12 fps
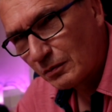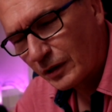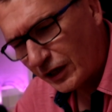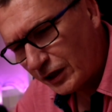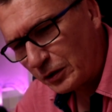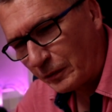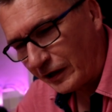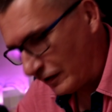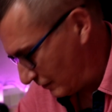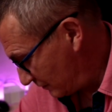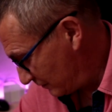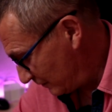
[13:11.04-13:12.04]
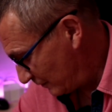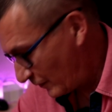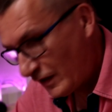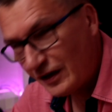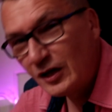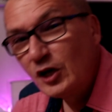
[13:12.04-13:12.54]
But anyway,
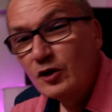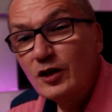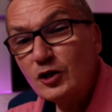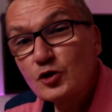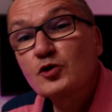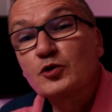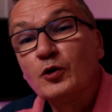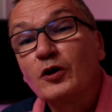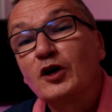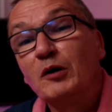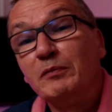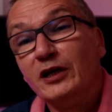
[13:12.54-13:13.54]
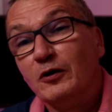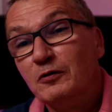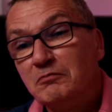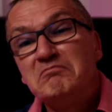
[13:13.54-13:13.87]
this is your Camino.